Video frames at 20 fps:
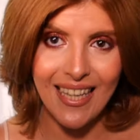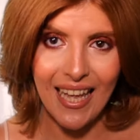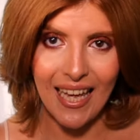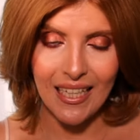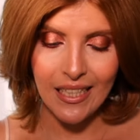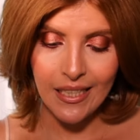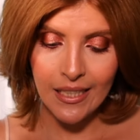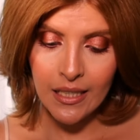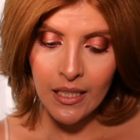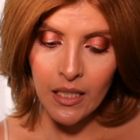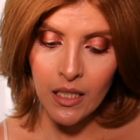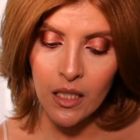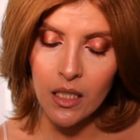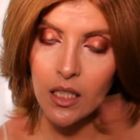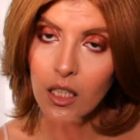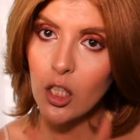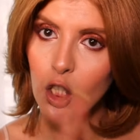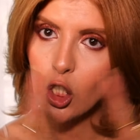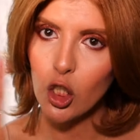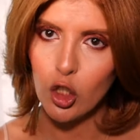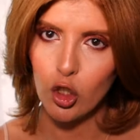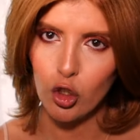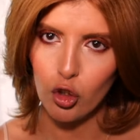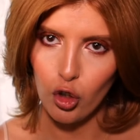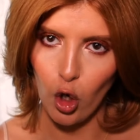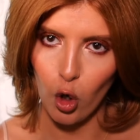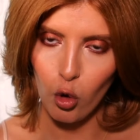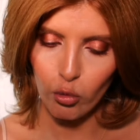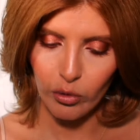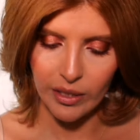Then
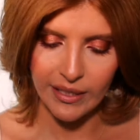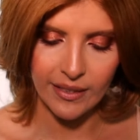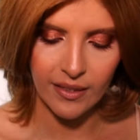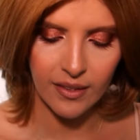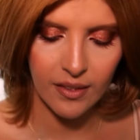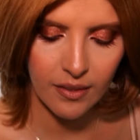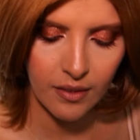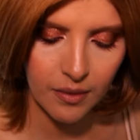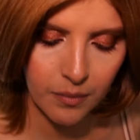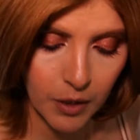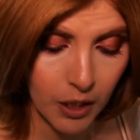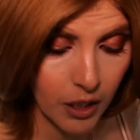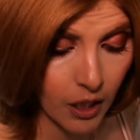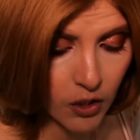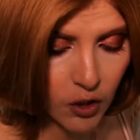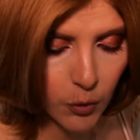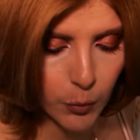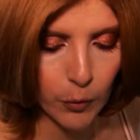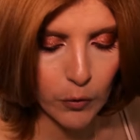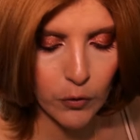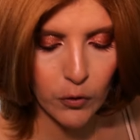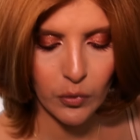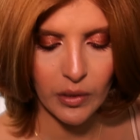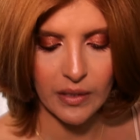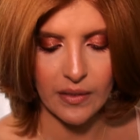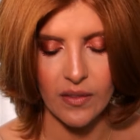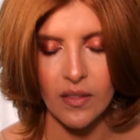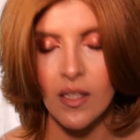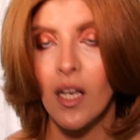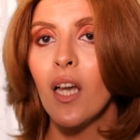don't rinse. You're not supposed to
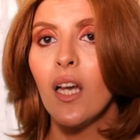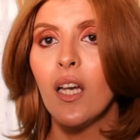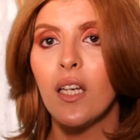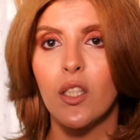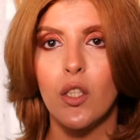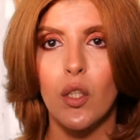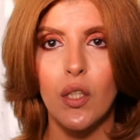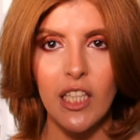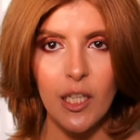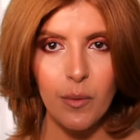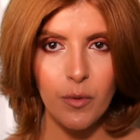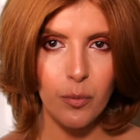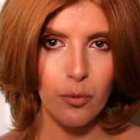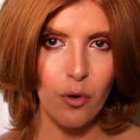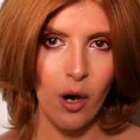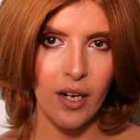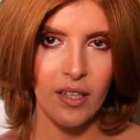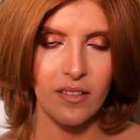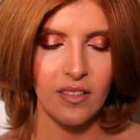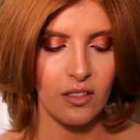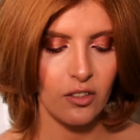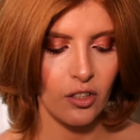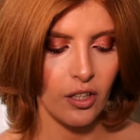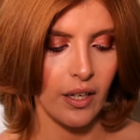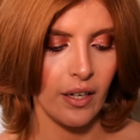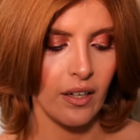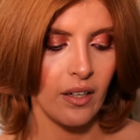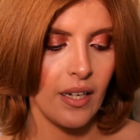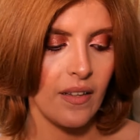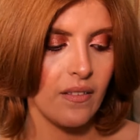rinse. You keep the product in your
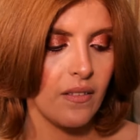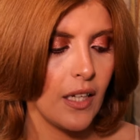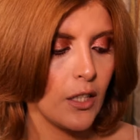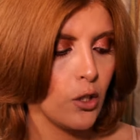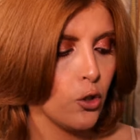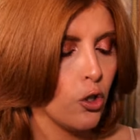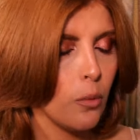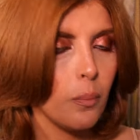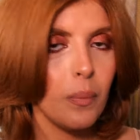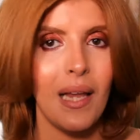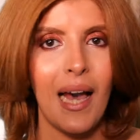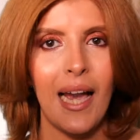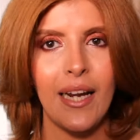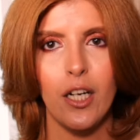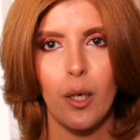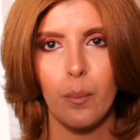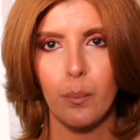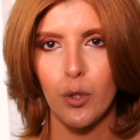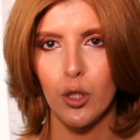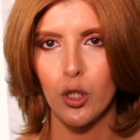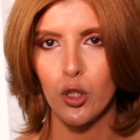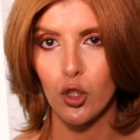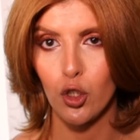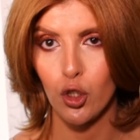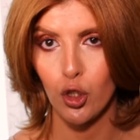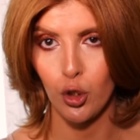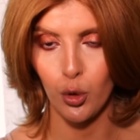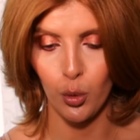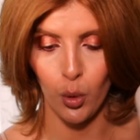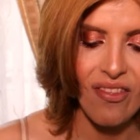hair, and then you apply number
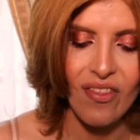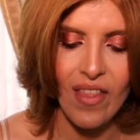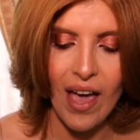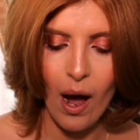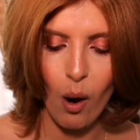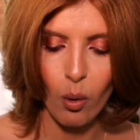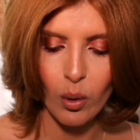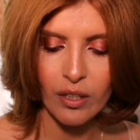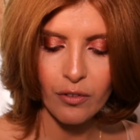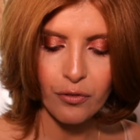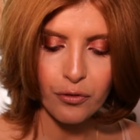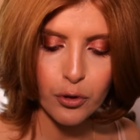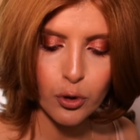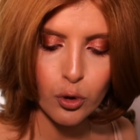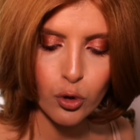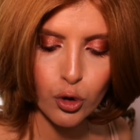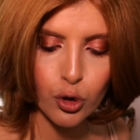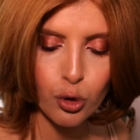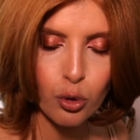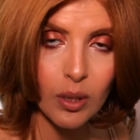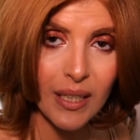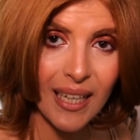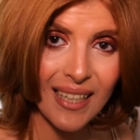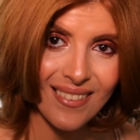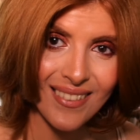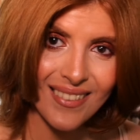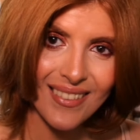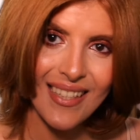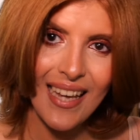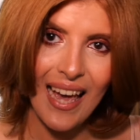2. Now, if you do
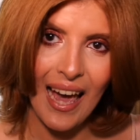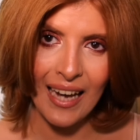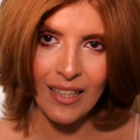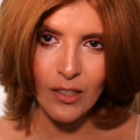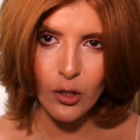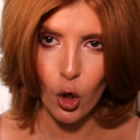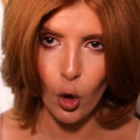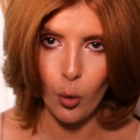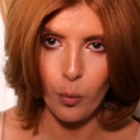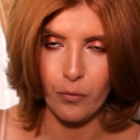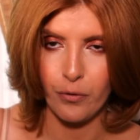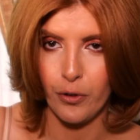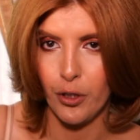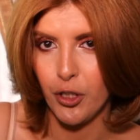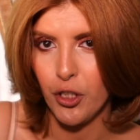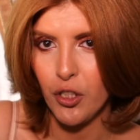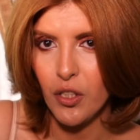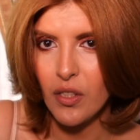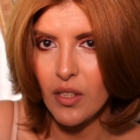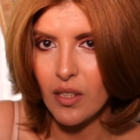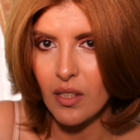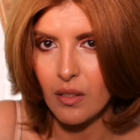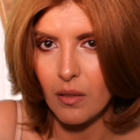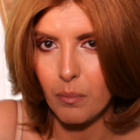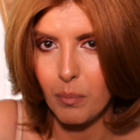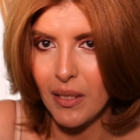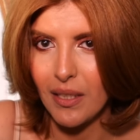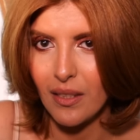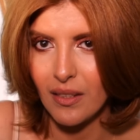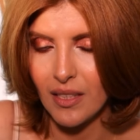get the at-home versions,
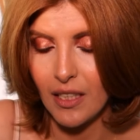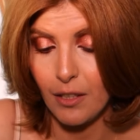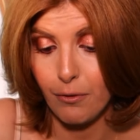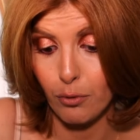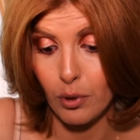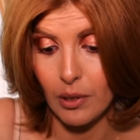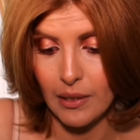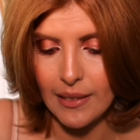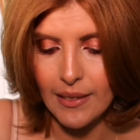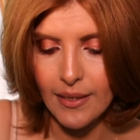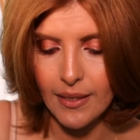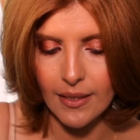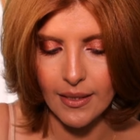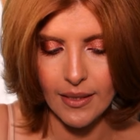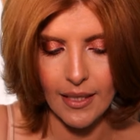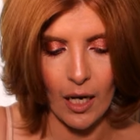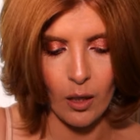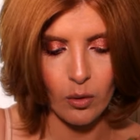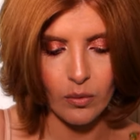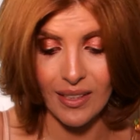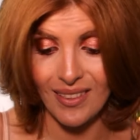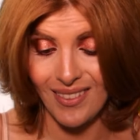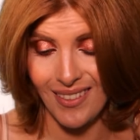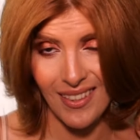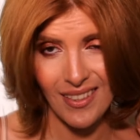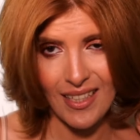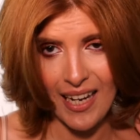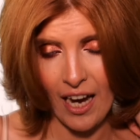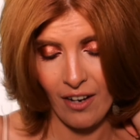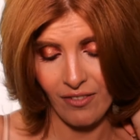because they've released this now, they
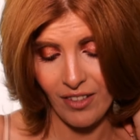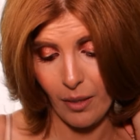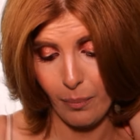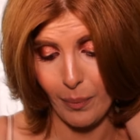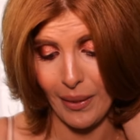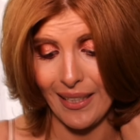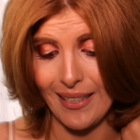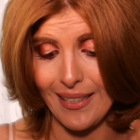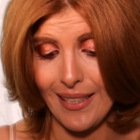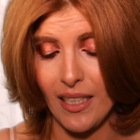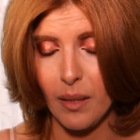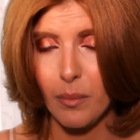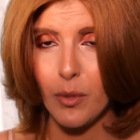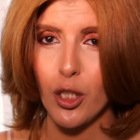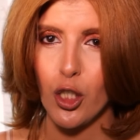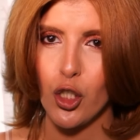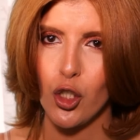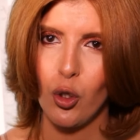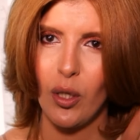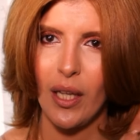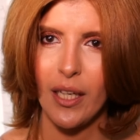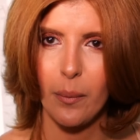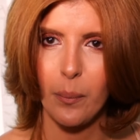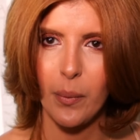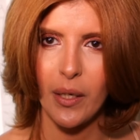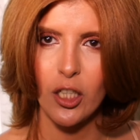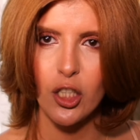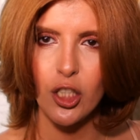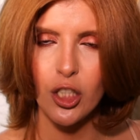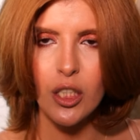didn't have that back then. I'm gonna show like a
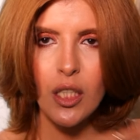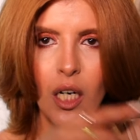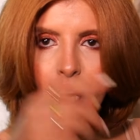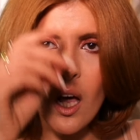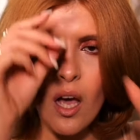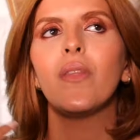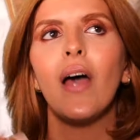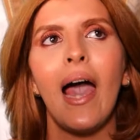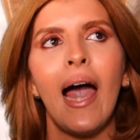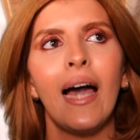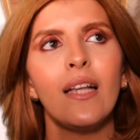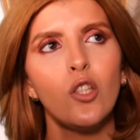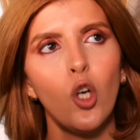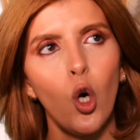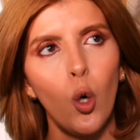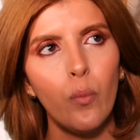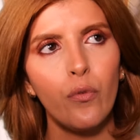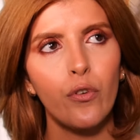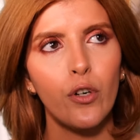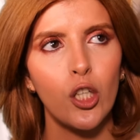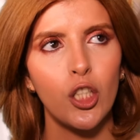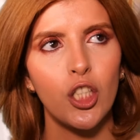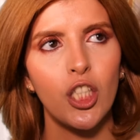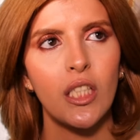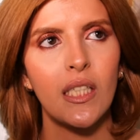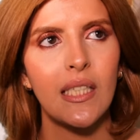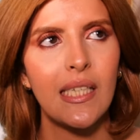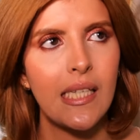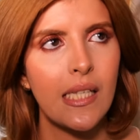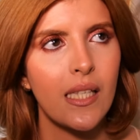picture. The at-home
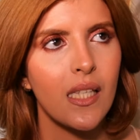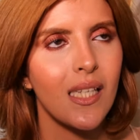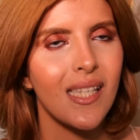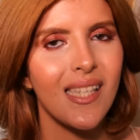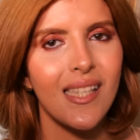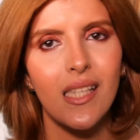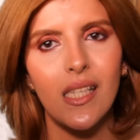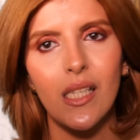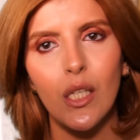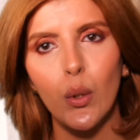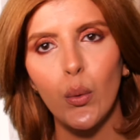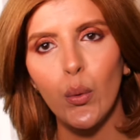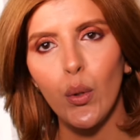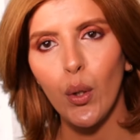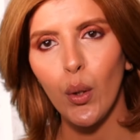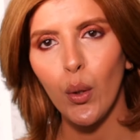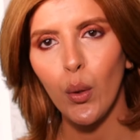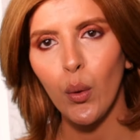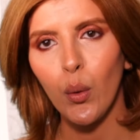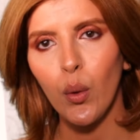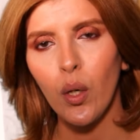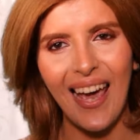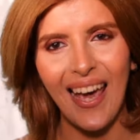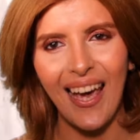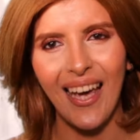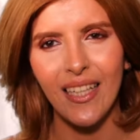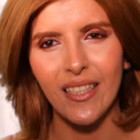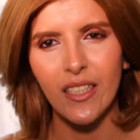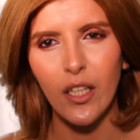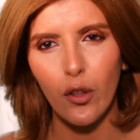version is 0
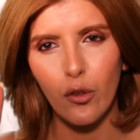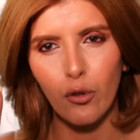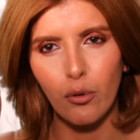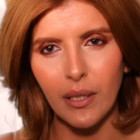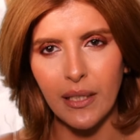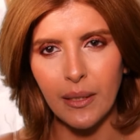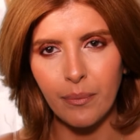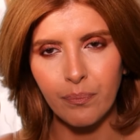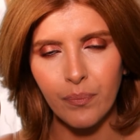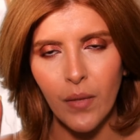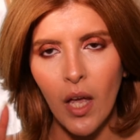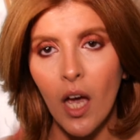and 3.